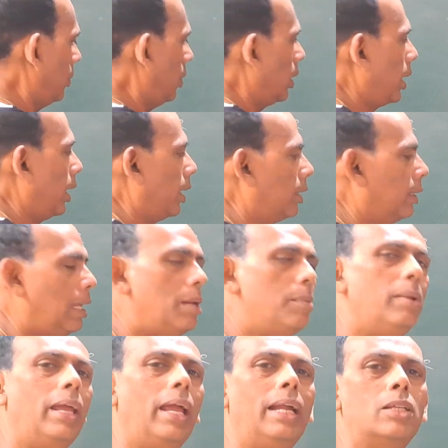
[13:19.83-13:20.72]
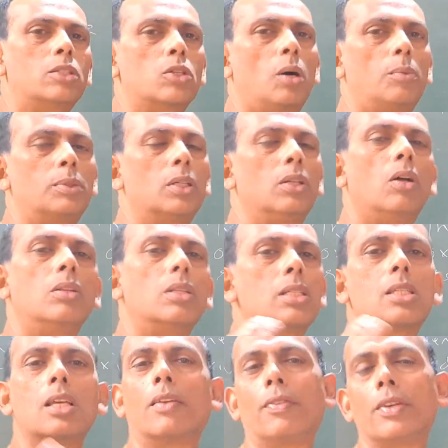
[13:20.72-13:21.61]
Okay, there will be adsorption on
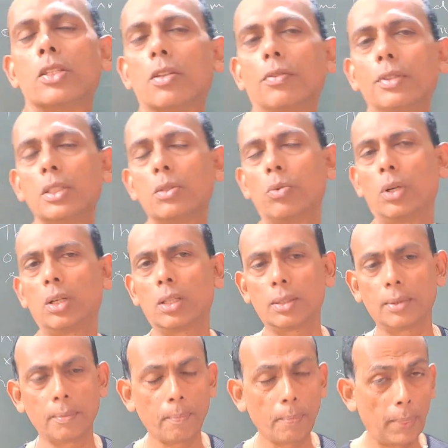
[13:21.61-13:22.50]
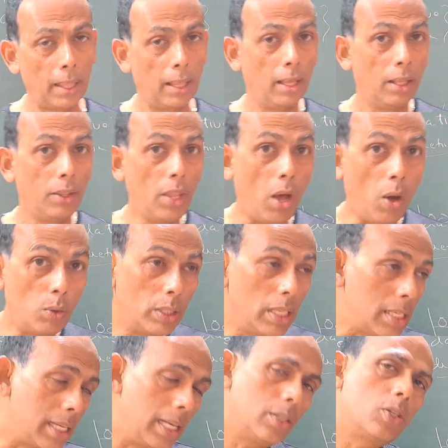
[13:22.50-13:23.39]
the surface of this water. Now
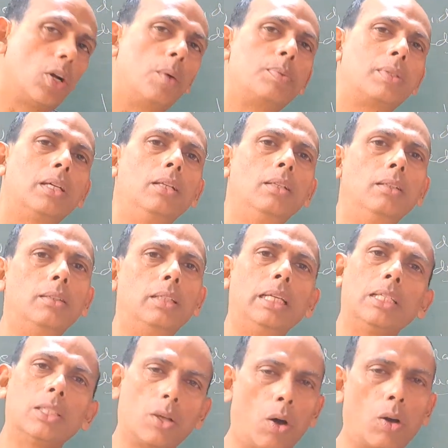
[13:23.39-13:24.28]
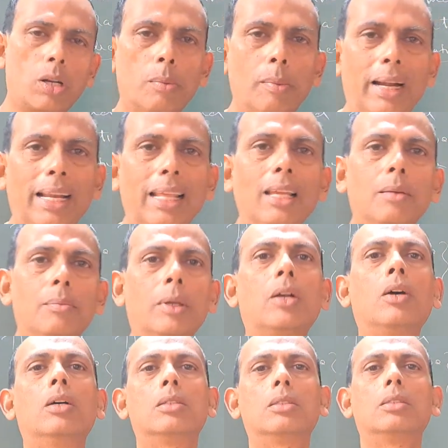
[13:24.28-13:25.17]
this adsorption is automatic
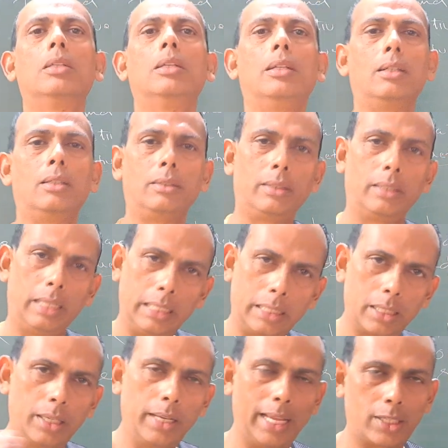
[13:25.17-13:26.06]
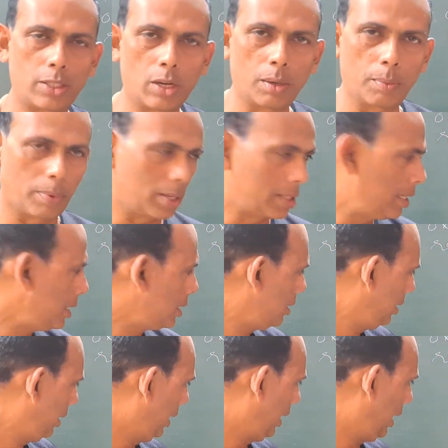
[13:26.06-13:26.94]
because it's a natural
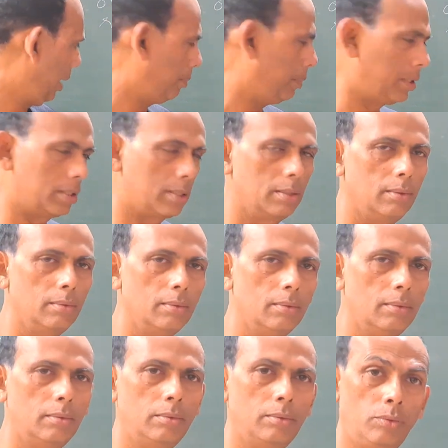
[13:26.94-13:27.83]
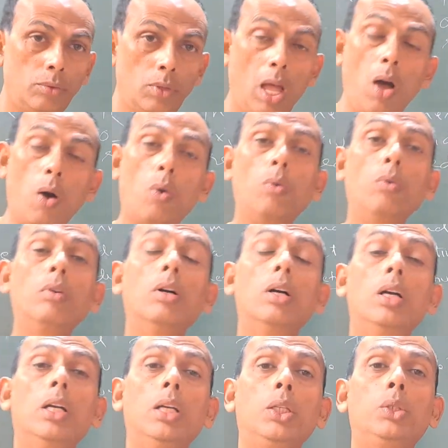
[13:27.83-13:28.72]
process. It happens.
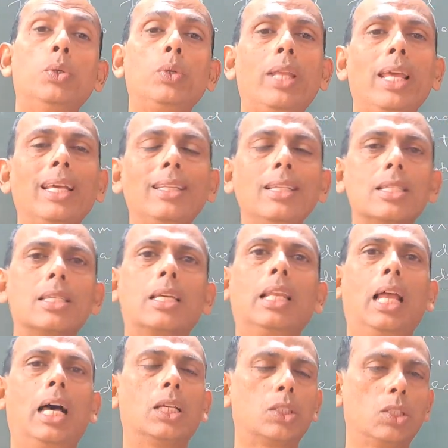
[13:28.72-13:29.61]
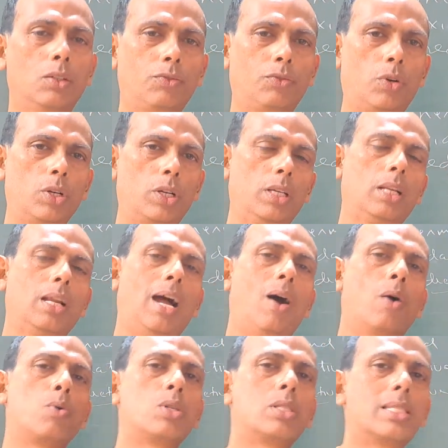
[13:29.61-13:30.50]
Now you take this glass of water
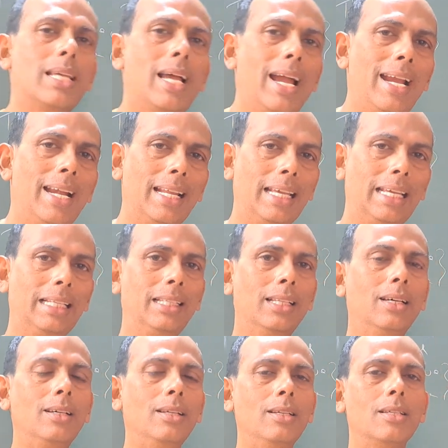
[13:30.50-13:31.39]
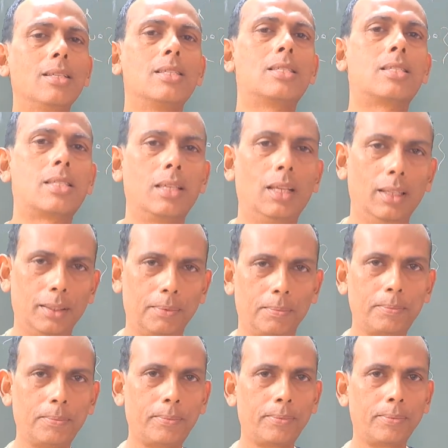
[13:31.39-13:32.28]
outside in the sun.
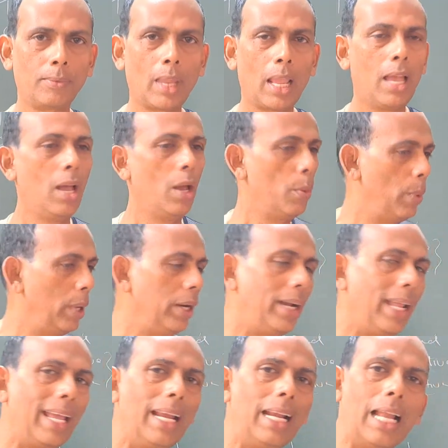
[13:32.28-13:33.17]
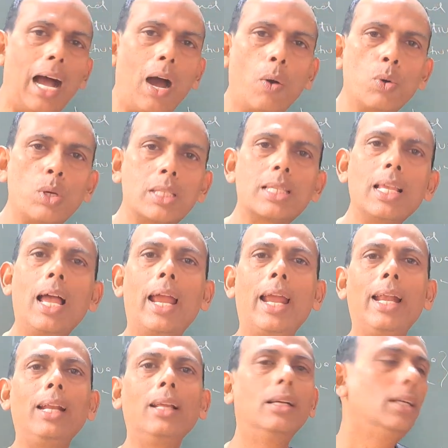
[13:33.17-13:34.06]
When you take it
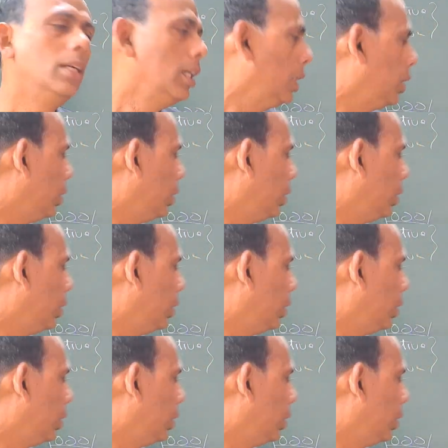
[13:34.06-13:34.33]
outside,